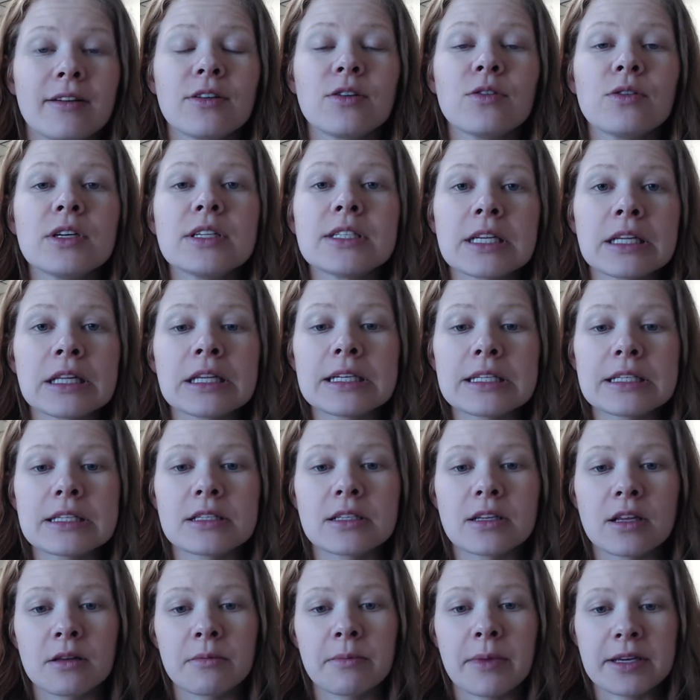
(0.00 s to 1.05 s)
You need to listen
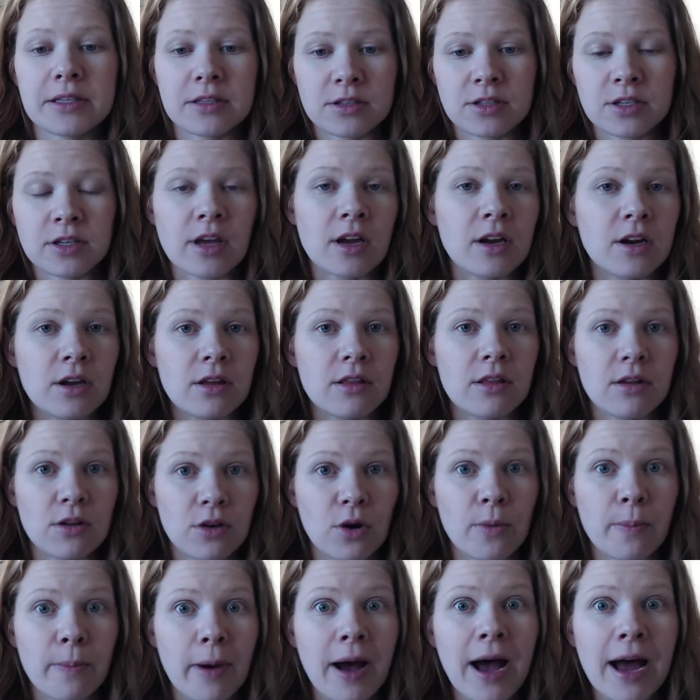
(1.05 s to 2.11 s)
to the message that,
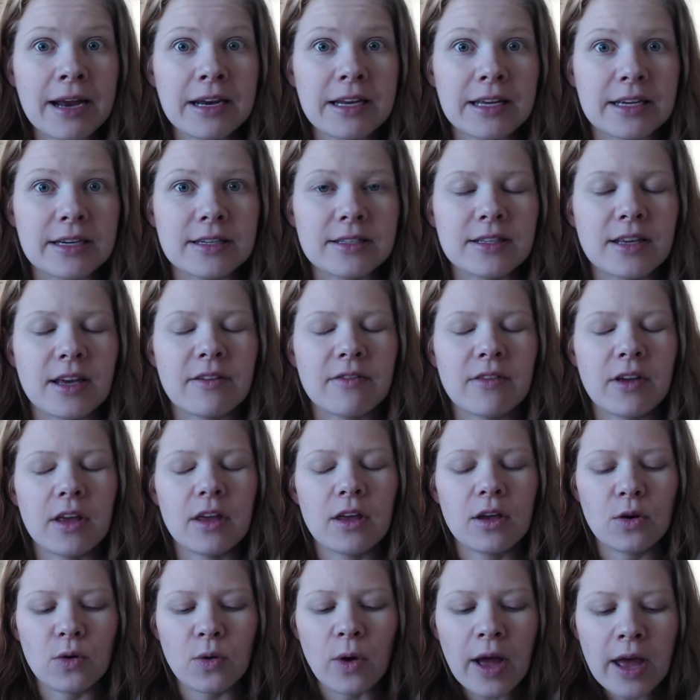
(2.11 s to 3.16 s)
your body is
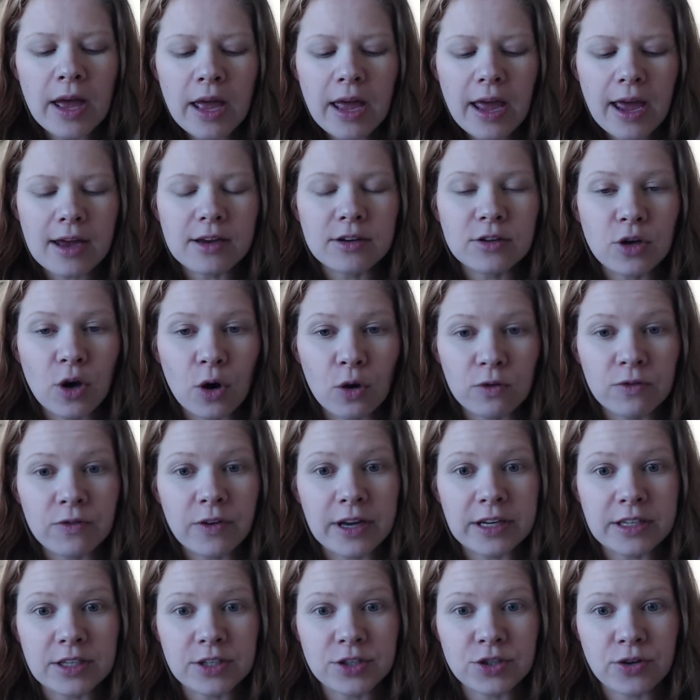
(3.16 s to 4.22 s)
giving you and go
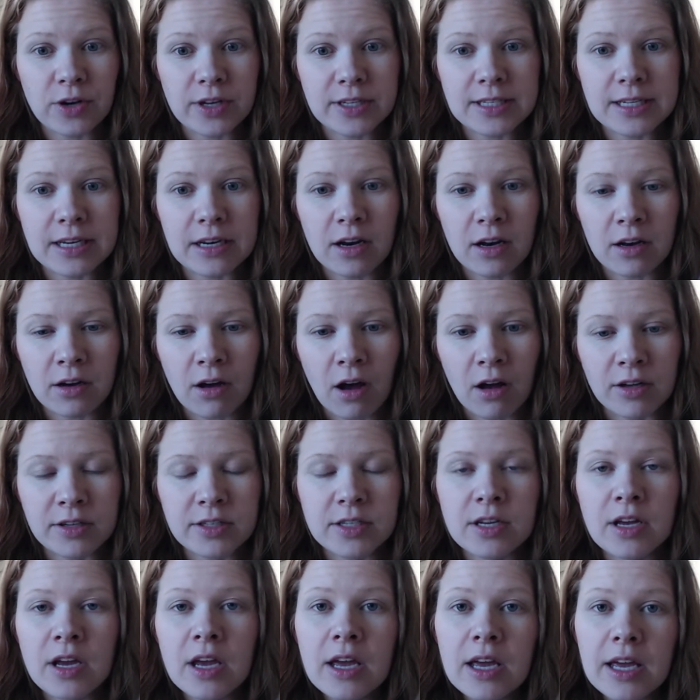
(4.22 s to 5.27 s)
find a trusted
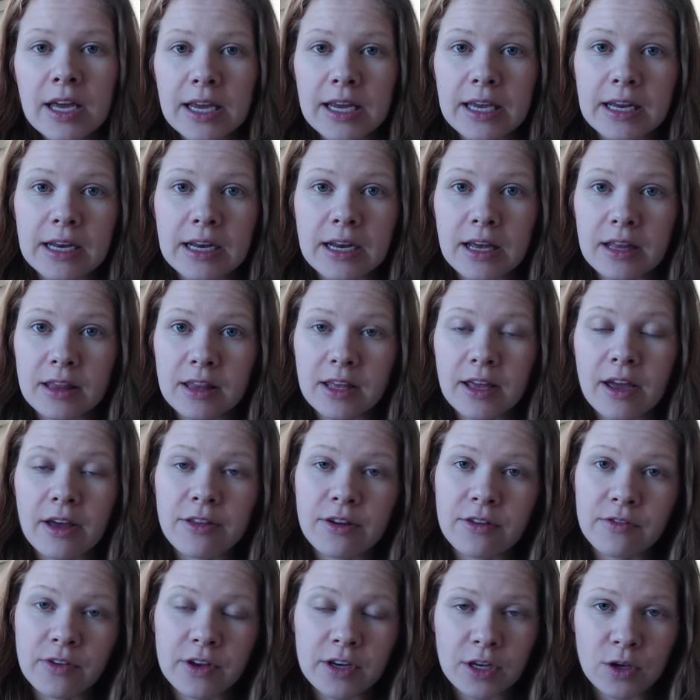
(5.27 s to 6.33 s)
adult. In the
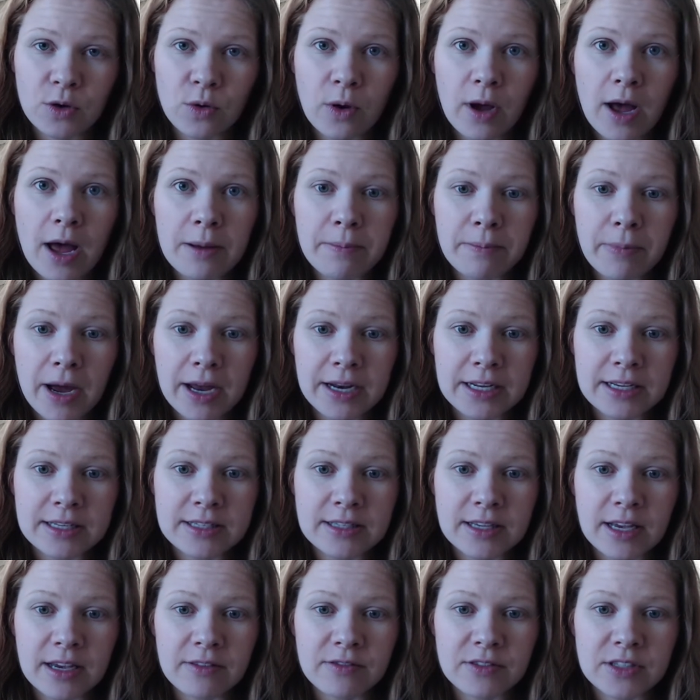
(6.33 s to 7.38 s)
other video on body
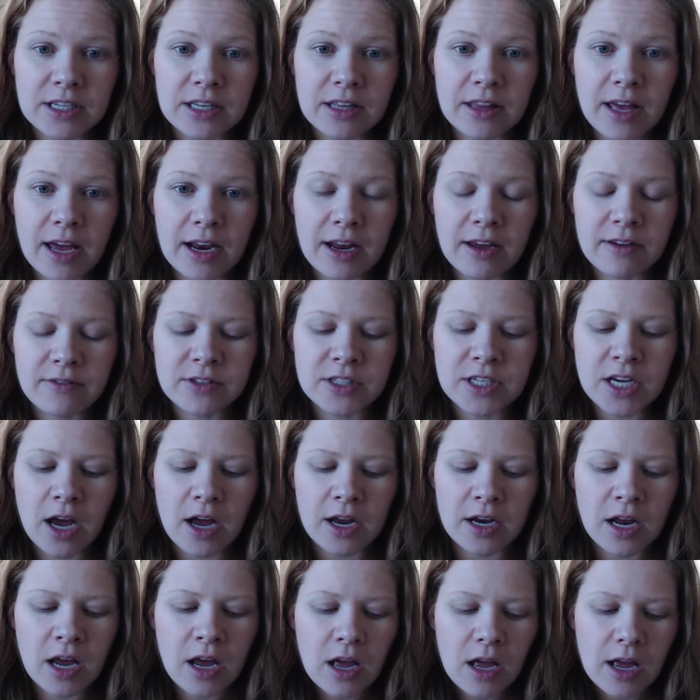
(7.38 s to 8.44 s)
safety that I've
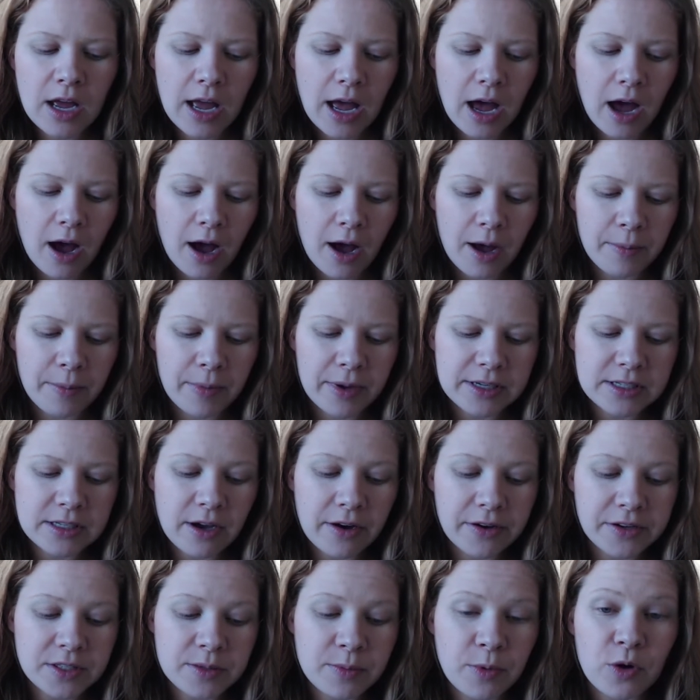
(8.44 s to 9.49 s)
done, um, it
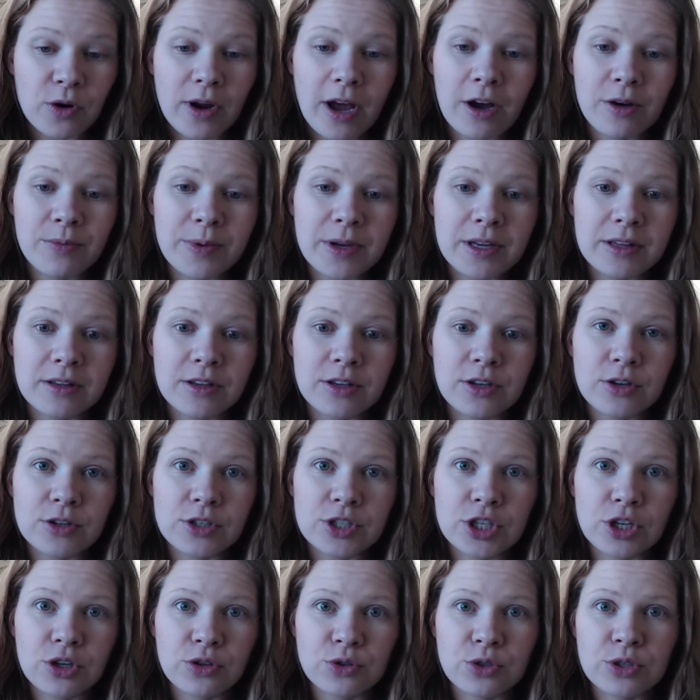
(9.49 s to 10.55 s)
talks about helping your
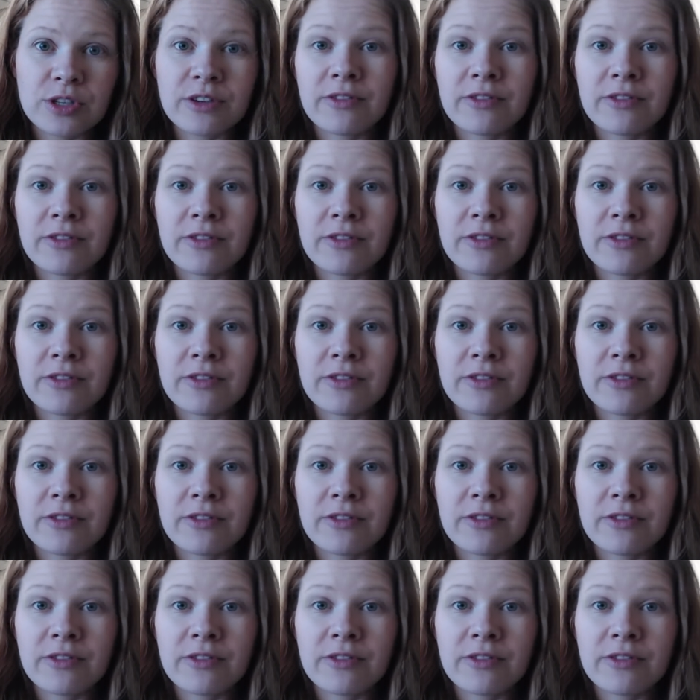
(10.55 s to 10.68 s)
children